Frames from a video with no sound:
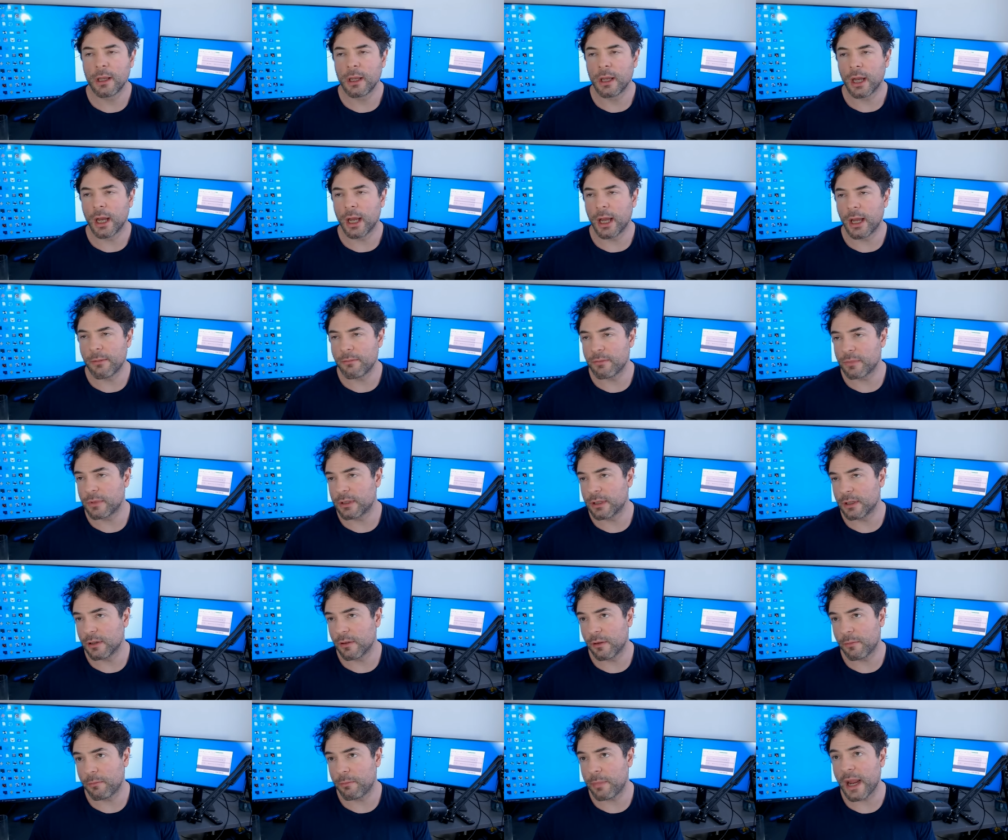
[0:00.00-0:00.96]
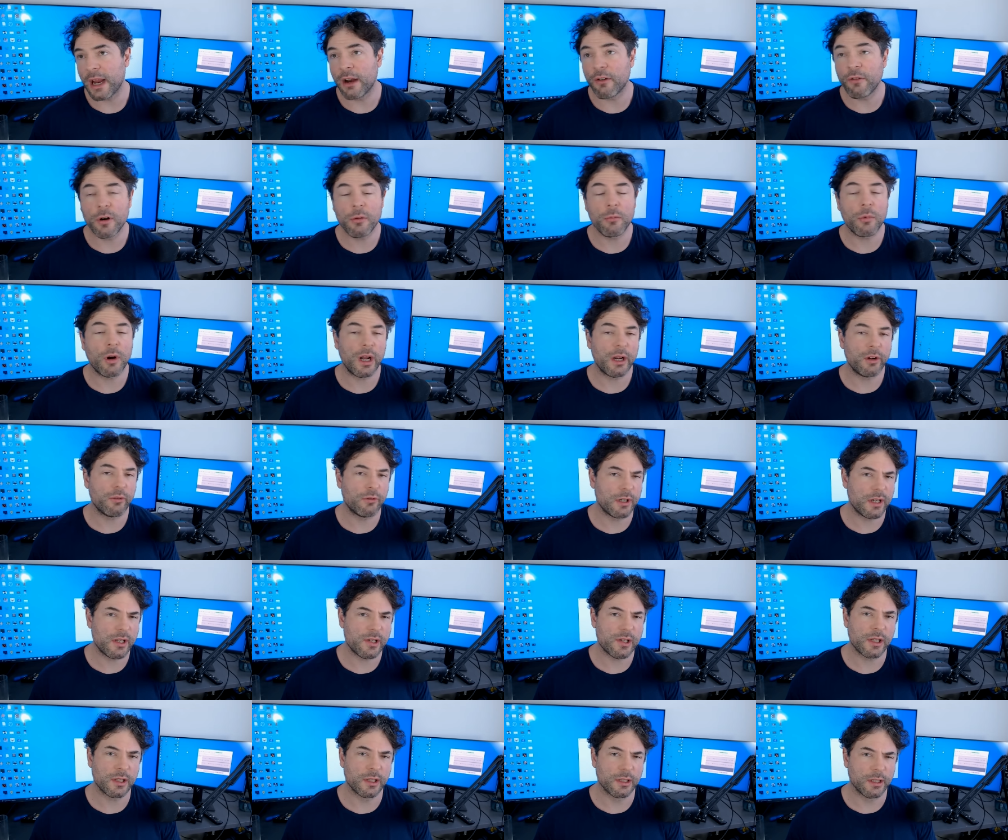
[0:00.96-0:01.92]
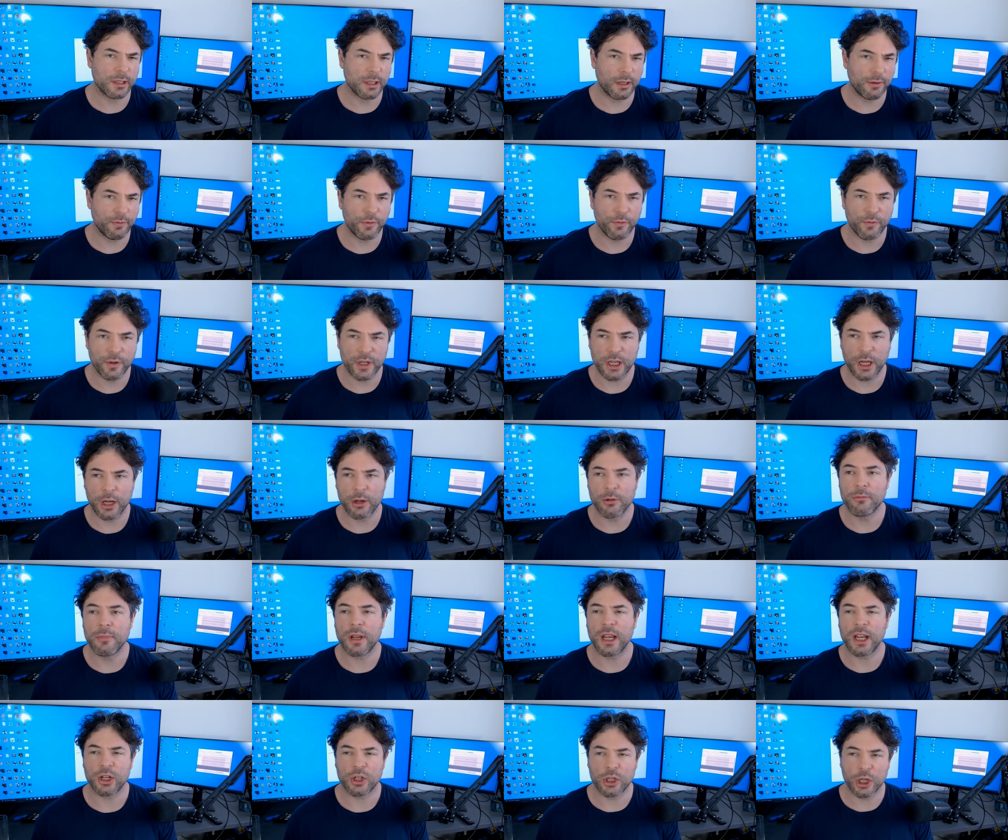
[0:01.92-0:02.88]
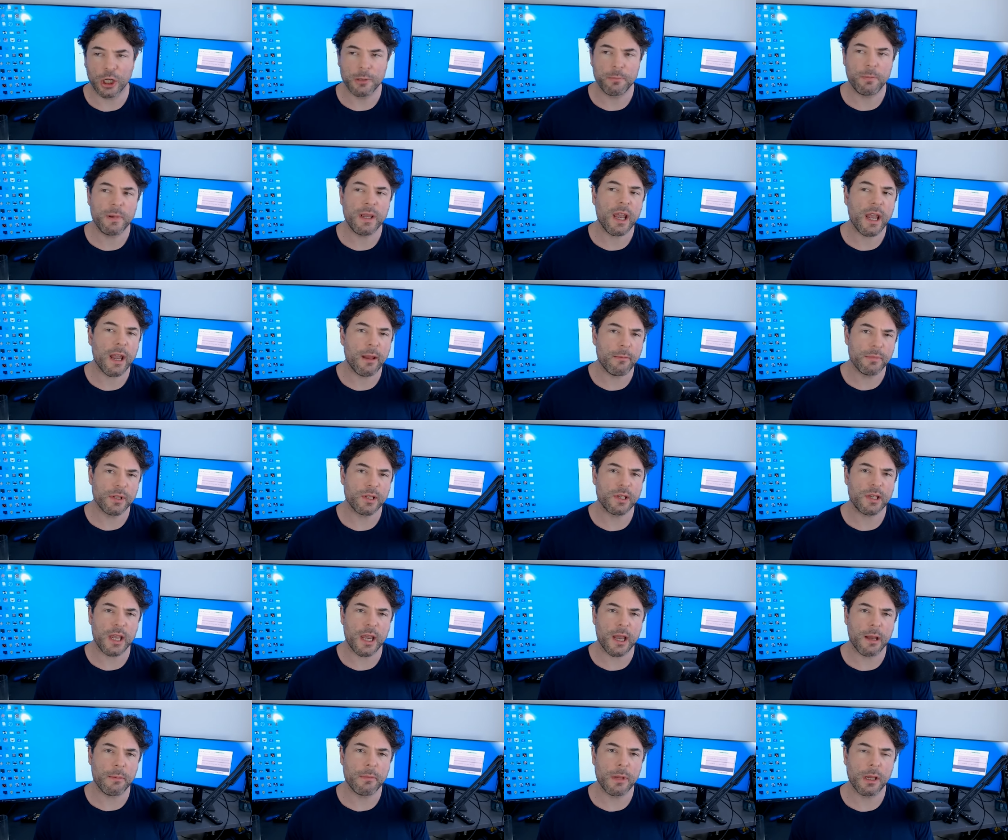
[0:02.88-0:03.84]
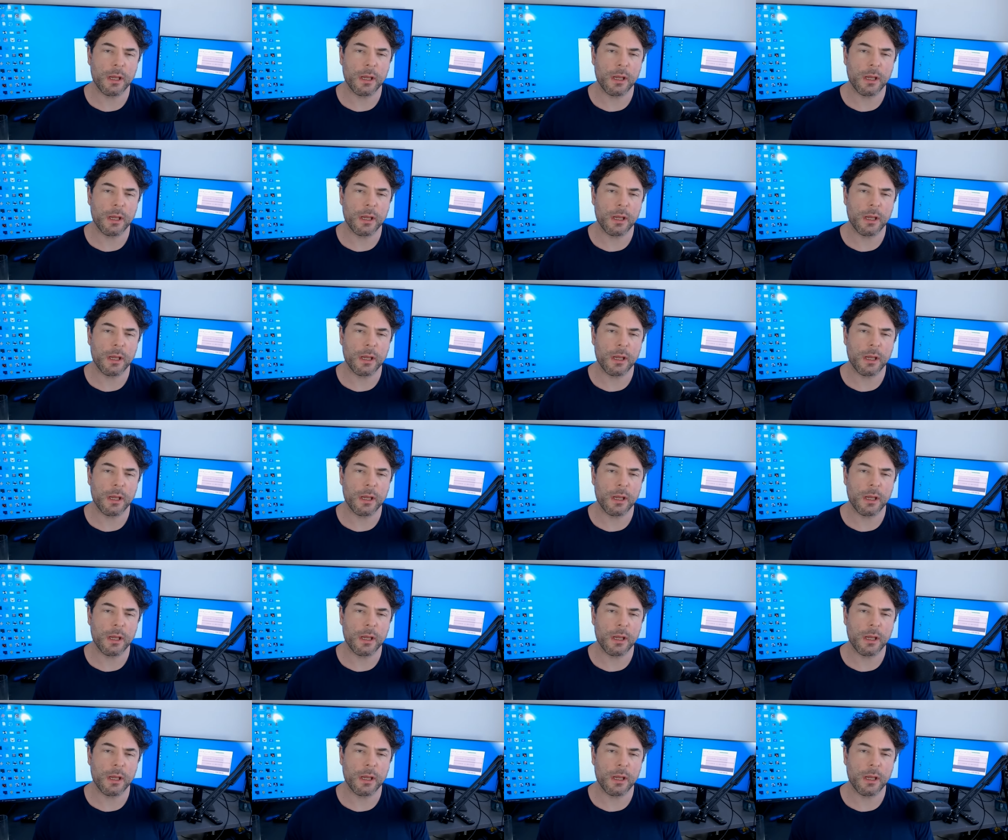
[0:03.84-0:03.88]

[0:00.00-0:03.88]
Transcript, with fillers: Um, to parrot what I already said in another video, it could be MCM,